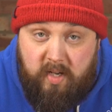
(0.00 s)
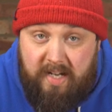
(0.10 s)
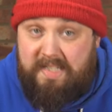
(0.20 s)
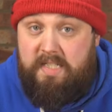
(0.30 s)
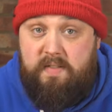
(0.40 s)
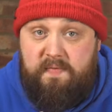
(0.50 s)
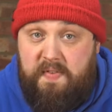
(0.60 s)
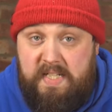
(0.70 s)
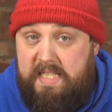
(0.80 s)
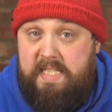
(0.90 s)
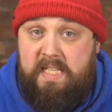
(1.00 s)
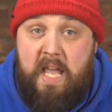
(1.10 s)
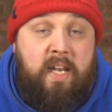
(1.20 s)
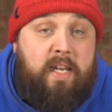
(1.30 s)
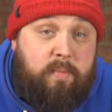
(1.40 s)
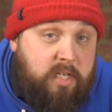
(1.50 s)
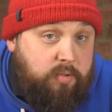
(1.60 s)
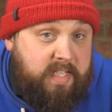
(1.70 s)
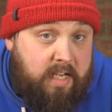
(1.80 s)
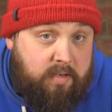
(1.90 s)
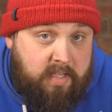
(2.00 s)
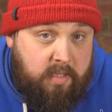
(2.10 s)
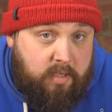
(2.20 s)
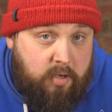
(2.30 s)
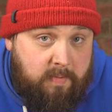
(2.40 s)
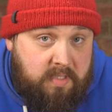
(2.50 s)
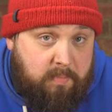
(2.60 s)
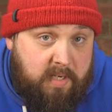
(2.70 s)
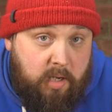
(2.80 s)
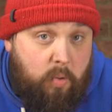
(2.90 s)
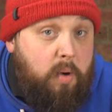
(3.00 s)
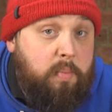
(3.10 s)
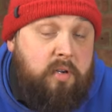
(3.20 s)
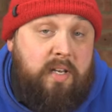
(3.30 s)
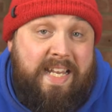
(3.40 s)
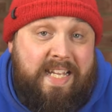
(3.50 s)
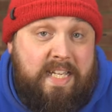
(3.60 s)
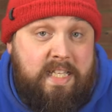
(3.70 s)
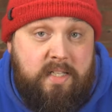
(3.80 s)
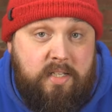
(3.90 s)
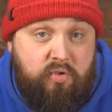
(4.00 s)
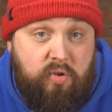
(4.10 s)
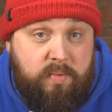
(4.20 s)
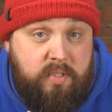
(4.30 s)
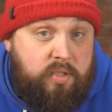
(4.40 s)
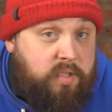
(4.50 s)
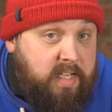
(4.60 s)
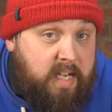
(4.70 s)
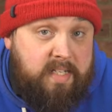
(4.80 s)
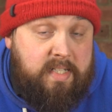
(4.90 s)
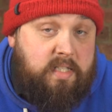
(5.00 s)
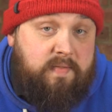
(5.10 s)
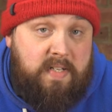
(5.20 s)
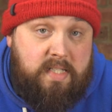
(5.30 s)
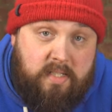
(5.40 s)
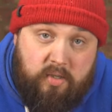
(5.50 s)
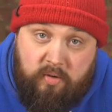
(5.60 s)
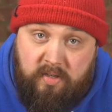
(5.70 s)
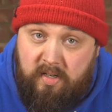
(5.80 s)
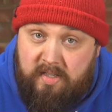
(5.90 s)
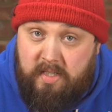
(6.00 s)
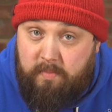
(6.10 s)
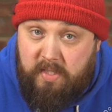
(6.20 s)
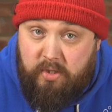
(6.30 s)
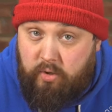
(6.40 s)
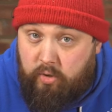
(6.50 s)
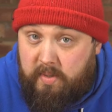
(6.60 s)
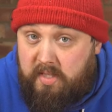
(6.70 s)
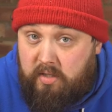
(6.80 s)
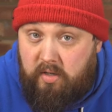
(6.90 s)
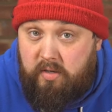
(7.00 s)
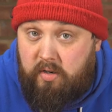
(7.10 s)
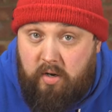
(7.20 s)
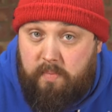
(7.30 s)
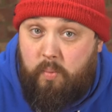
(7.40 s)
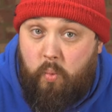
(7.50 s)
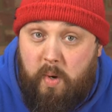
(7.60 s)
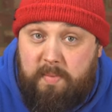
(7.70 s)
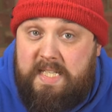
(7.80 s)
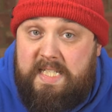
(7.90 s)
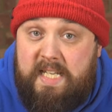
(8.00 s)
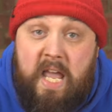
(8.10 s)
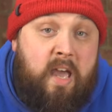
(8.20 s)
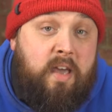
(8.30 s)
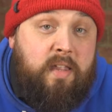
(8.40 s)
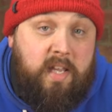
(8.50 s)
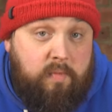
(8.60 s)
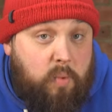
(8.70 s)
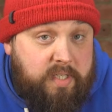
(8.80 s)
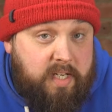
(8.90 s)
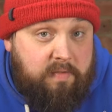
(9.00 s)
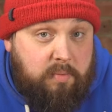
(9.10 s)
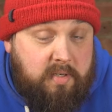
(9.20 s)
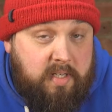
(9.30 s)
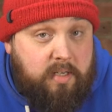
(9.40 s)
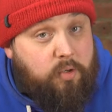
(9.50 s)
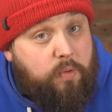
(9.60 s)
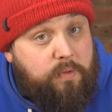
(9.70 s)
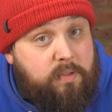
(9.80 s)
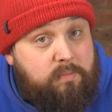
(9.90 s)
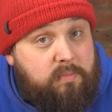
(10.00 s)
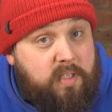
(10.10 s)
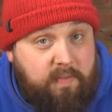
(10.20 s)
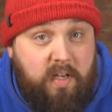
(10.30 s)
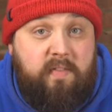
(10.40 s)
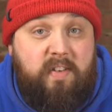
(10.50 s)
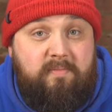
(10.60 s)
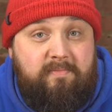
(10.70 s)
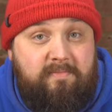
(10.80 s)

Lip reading: cutting devices, let me know down in the comments below. I'll put a link in the description to the cutting devices on our simplyscuba.com website. Thank you for watching, everybody, and of course, safe diving.